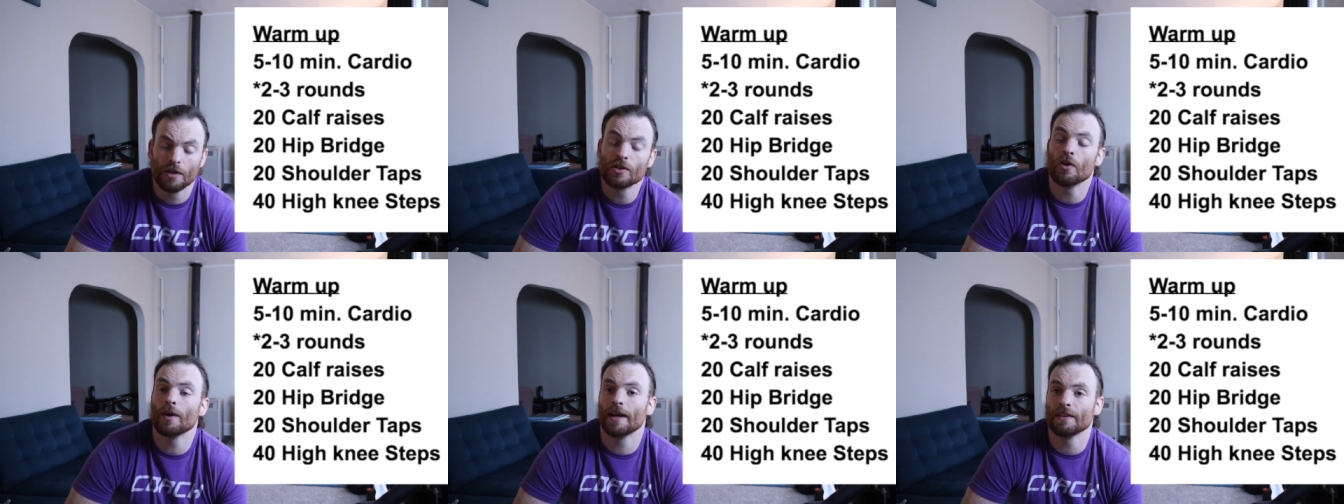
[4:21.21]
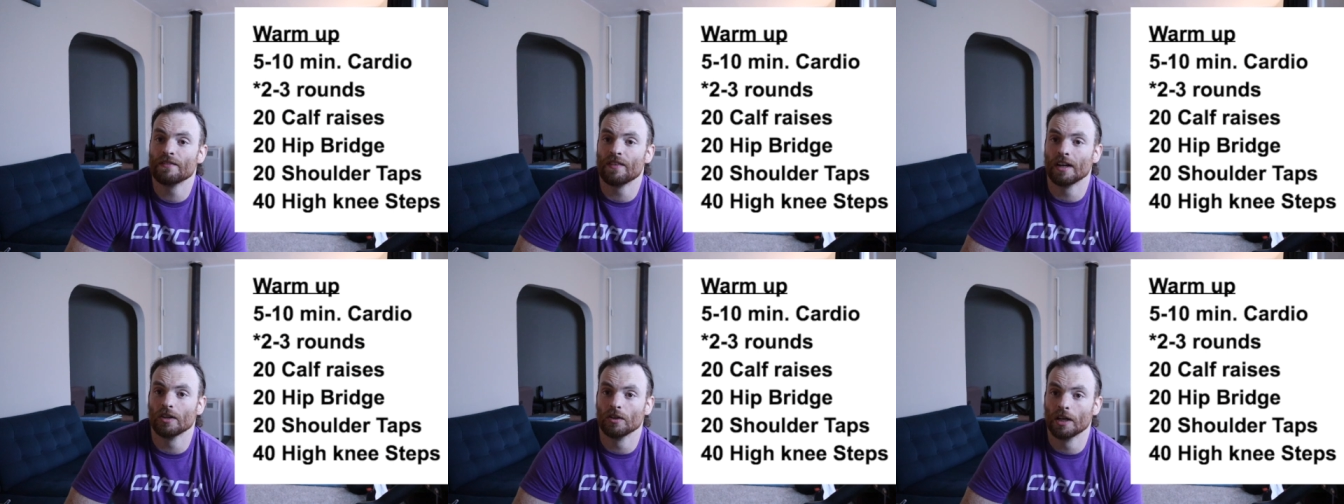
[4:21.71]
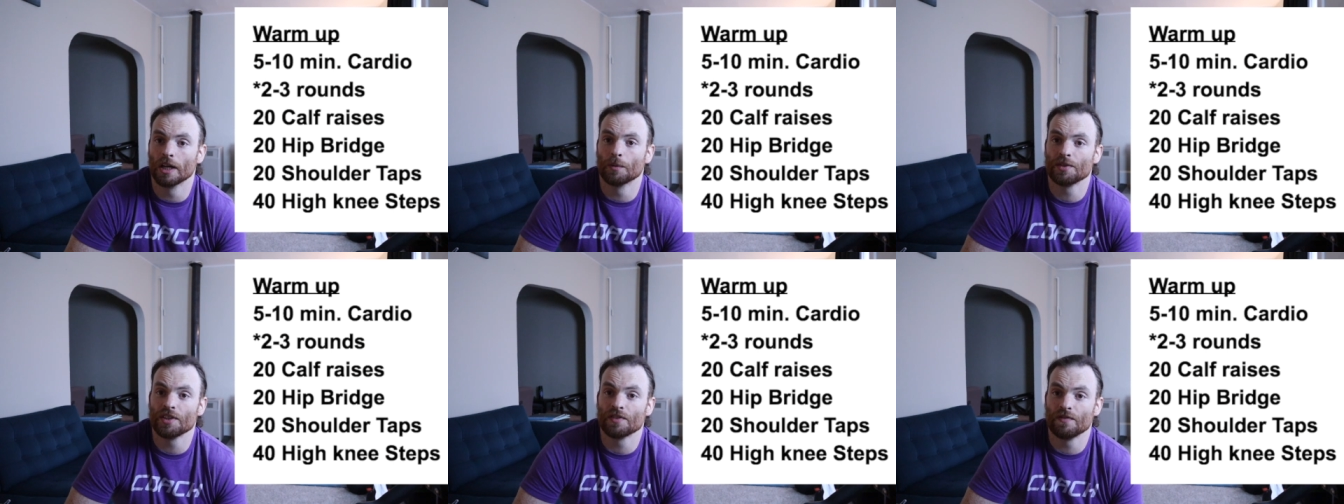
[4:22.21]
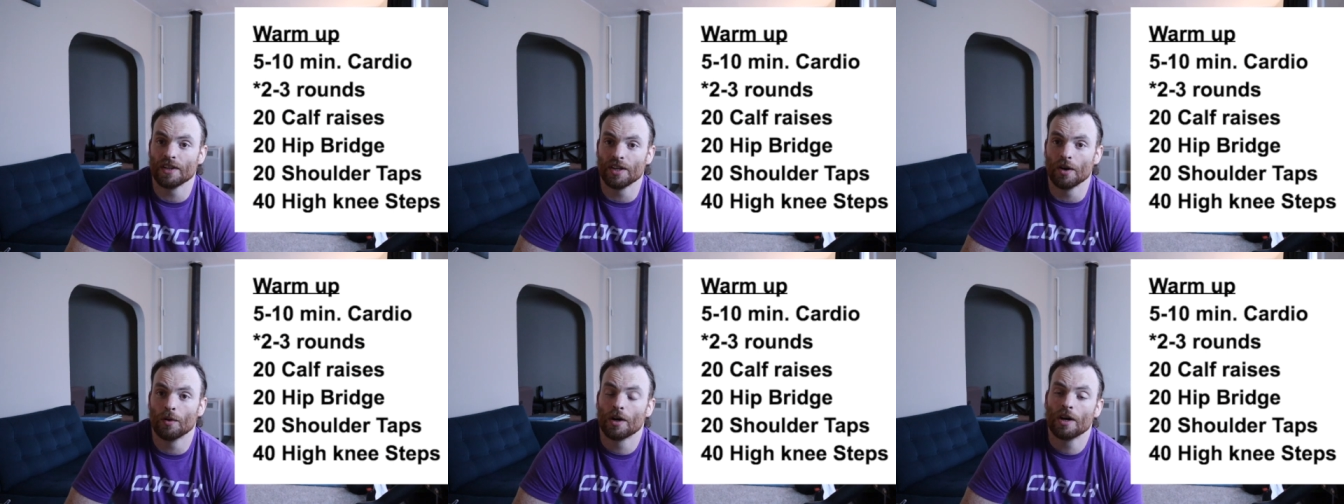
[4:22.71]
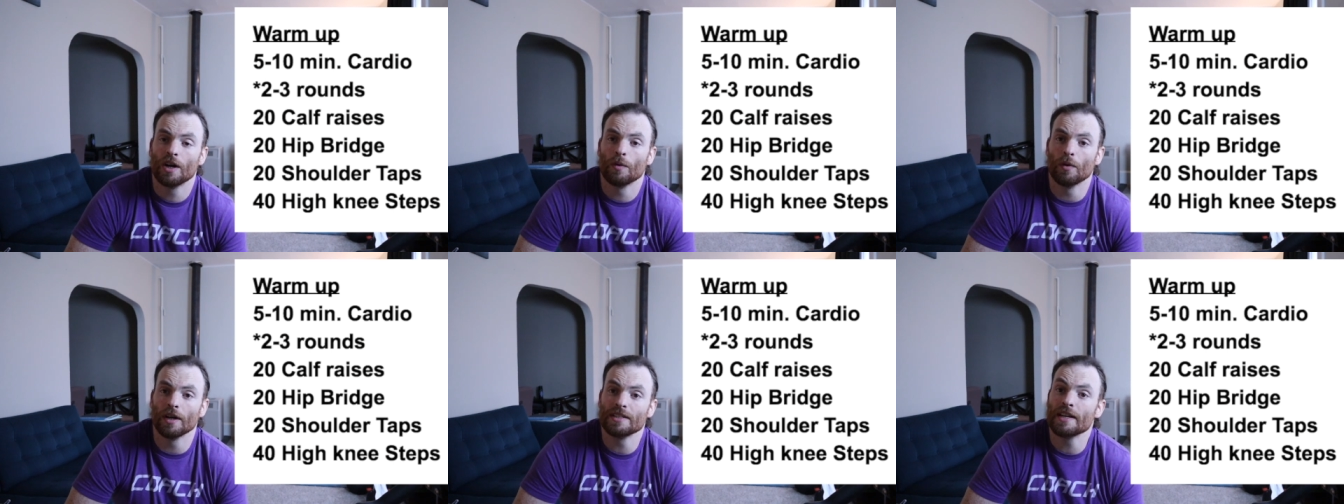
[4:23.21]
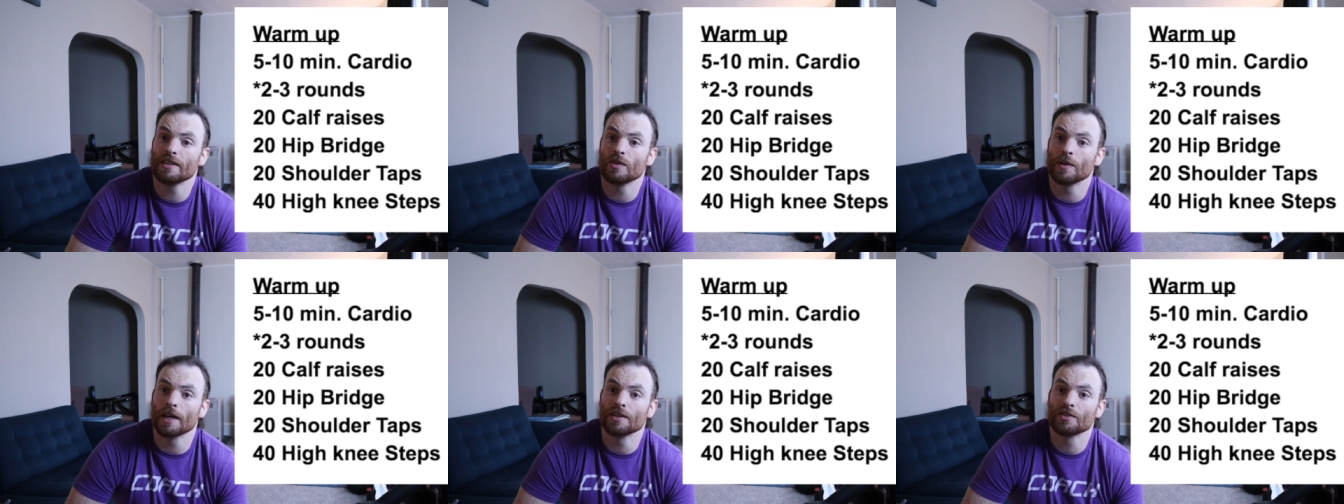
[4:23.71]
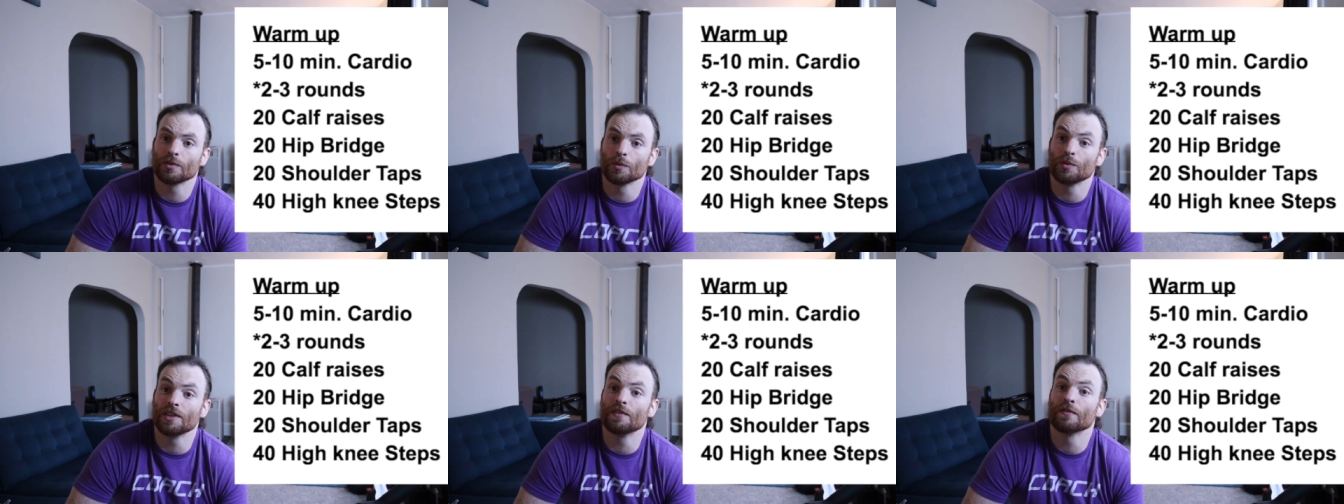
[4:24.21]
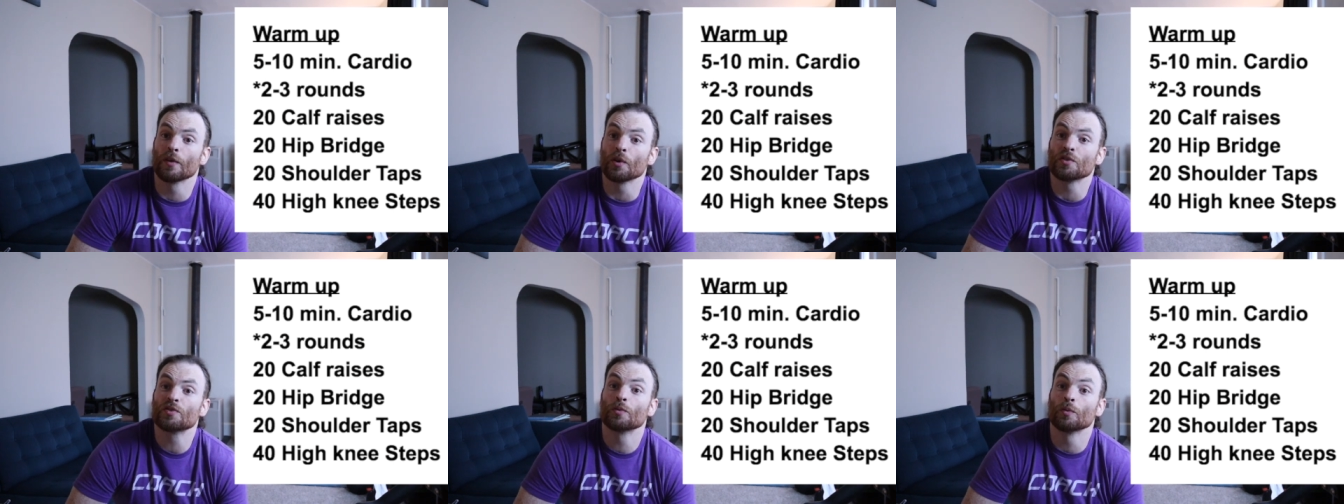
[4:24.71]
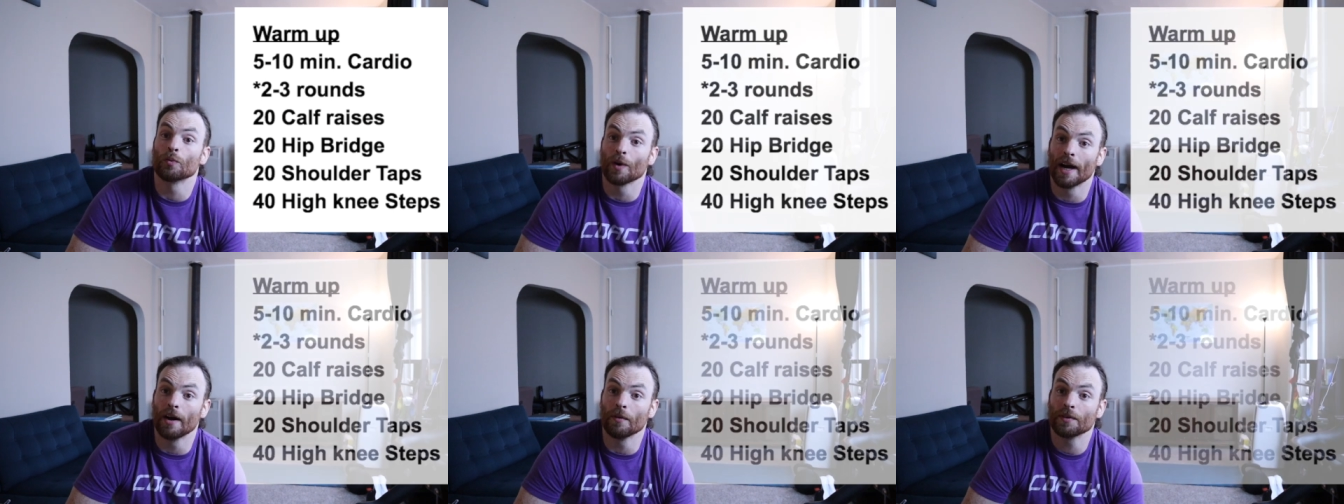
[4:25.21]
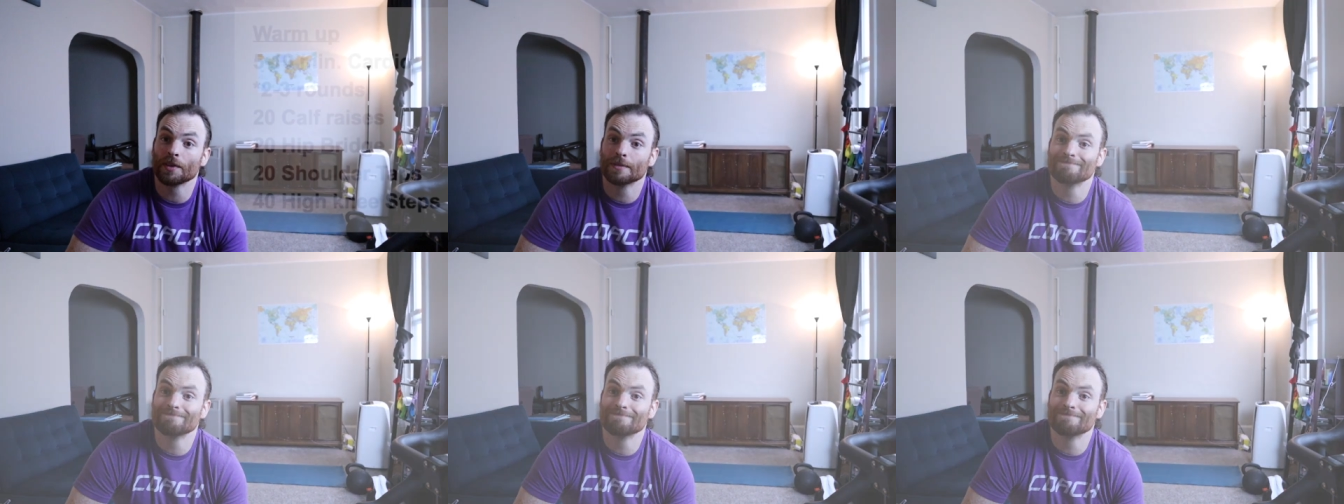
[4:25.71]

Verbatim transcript: Go ahead and follow along with this video while I take you guys through the first round